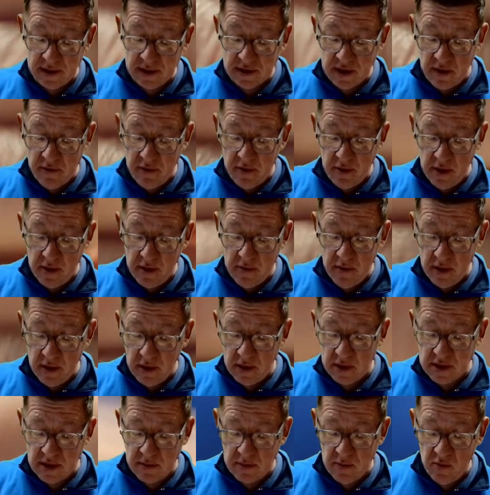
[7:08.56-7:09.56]
a really
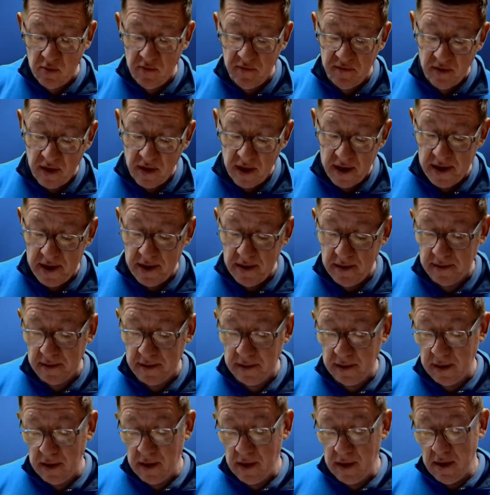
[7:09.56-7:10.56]
simple fly.
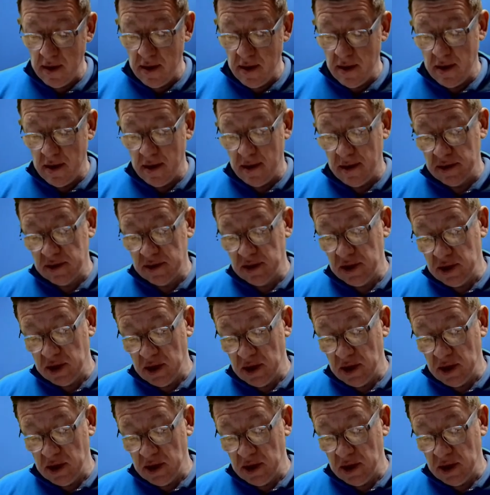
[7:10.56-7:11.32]
As I said, you can